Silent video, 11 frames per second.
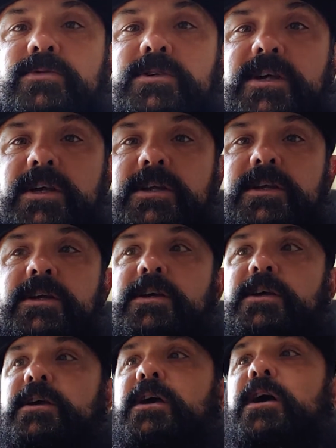routine
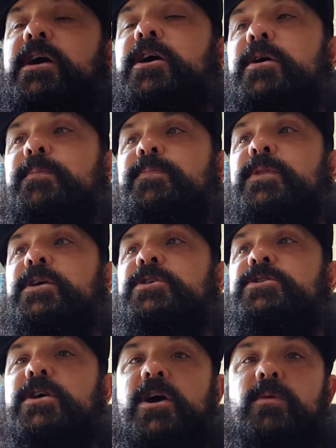
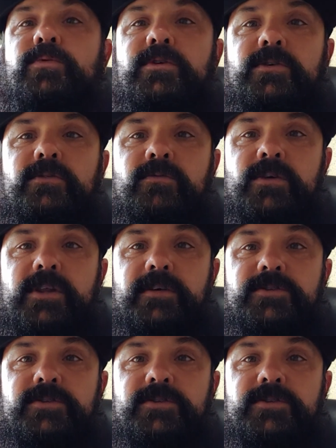should help relieve